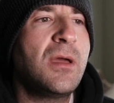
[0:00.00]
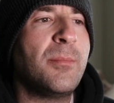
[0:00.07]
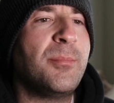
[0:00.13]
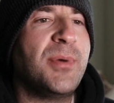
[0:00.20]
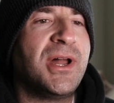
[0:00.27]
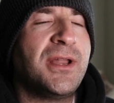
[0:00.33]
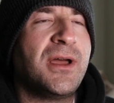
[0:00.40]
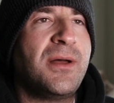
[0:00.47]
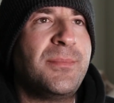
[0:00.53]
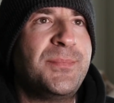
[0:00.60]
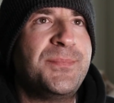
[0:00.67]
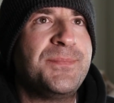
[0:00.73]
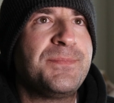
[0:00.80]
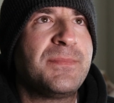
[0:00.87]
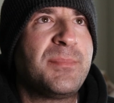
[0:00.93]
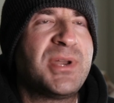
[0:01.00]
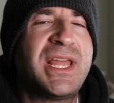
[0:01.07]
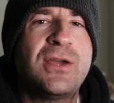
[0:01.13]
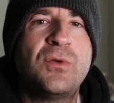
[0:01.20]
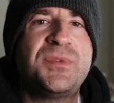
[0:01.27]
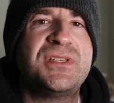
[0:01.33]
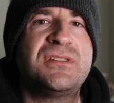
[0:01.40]
But I
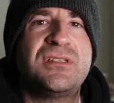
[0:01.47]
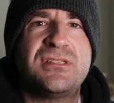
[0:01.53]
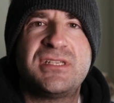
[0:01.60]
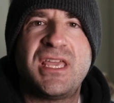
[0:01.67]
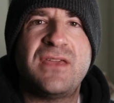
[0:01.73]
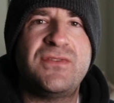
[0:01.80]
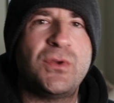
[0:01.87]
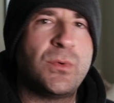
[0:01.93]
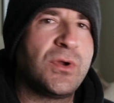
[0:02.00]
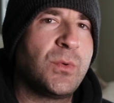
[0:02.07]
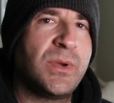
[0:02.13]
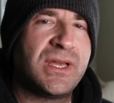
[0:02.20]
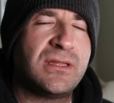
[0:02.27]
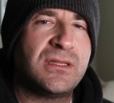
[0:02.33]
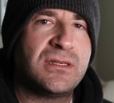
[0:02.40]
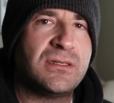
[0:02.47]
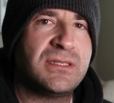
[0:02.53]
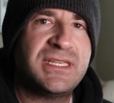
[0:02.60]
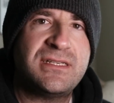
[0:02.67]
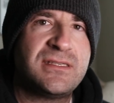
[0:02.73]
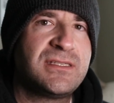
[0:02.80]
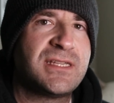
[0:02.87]
hope this just gave you a quick little
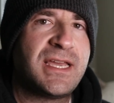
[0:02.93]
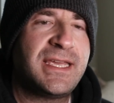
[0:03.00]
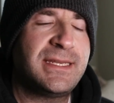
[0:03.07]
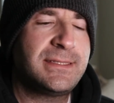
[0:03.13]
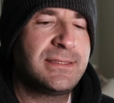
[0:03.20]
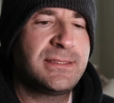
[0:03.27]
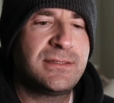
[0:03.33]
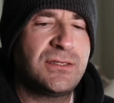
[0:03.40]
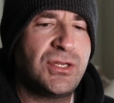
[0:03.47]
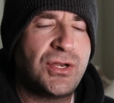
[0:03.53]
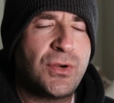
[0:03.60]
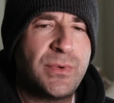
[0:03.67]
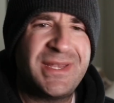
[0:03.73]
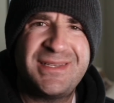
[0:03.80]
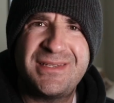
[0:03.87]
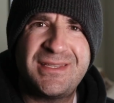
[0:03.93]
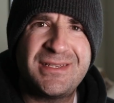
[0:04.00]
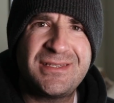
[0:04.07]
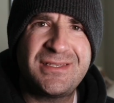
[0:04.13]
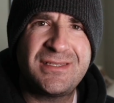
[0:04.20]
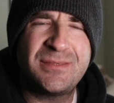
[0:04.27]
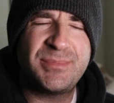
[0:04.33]
insight, into
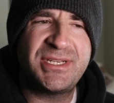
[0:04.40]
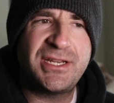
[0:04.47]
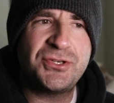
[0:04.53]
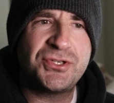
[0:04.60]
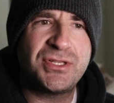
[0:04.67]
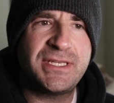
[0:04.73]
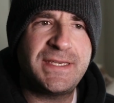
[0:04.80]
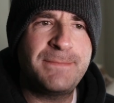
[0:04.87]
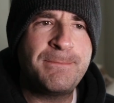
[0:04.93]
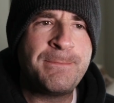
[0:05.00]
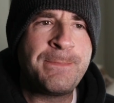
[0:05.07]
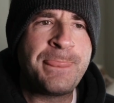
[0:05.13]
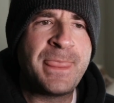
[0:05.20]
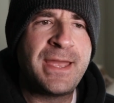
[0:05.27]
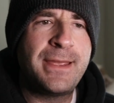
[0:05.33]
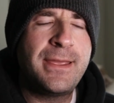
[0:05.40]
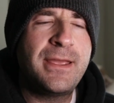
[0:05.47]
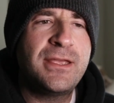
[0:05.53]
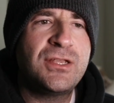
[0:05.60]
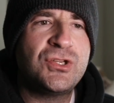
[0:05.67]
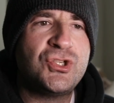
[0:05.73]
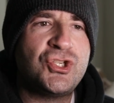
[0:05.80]
this potentially.
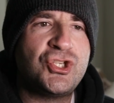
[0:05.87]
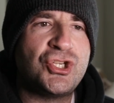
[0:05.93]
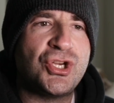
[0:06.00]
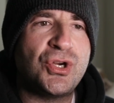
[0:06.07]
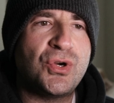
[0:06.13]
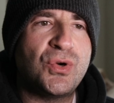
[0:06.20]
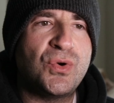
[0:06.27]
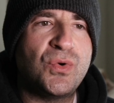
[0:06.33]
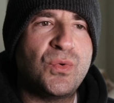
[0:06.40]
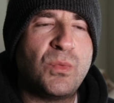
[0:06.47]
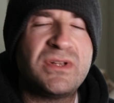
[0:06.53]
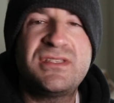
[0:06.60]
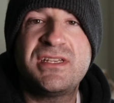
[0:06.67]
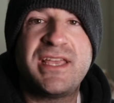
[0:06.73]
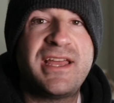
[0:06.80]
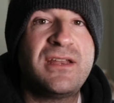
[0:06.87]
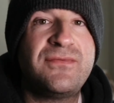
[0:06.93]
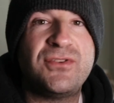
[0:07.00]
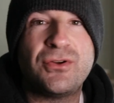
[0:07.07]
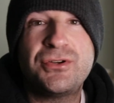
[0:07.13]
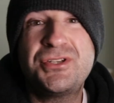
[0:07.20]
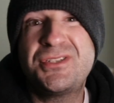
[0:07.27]
So once again, if
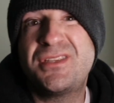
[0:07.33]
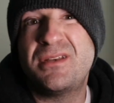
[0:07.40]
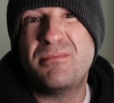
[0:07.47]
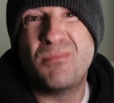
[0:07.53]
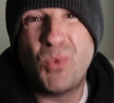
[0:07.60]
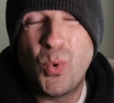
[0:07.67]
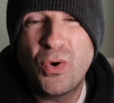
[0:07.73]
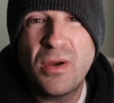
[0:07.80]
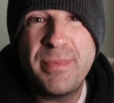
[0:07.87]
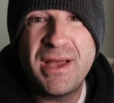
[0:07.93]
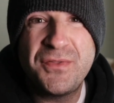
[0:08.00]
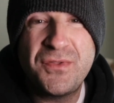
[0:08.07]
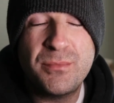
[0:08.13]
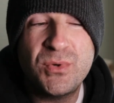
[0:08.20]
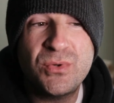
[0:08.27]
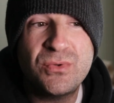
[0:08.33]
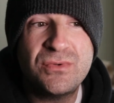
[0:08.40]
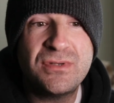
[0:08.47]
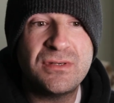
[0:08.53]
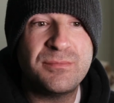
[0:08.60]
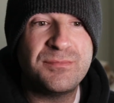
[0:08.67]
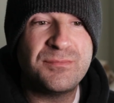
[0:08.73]
you're interested more about the
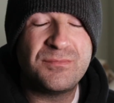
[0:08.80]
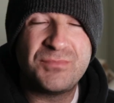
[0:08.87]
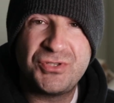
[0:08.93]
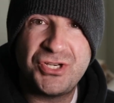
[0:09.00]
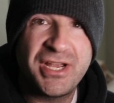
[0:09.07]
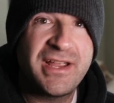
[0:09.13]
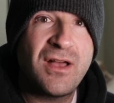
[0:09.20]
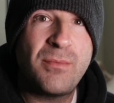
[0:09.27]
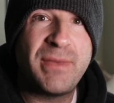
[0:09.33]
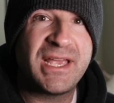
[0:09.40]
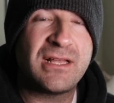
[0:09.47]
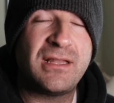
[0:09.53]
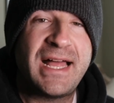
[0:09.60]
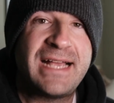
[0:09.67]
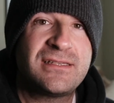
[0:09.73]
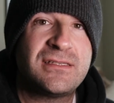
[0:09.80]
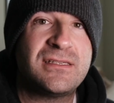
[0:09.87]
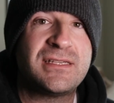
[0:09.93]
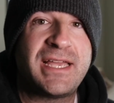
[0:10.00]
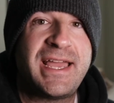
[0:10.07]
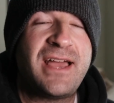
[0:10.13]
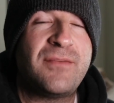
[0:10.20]
moon, check out my classes
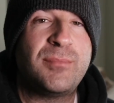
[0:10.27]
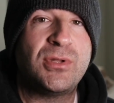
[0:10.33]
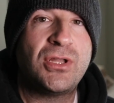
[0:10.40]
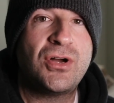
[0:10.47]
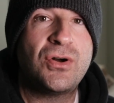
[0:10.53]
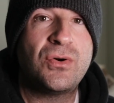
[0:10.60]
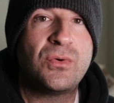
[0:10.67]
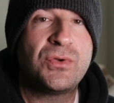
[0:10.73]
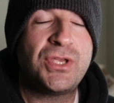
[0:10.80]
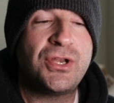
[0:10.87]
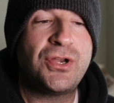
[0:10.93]
I have below.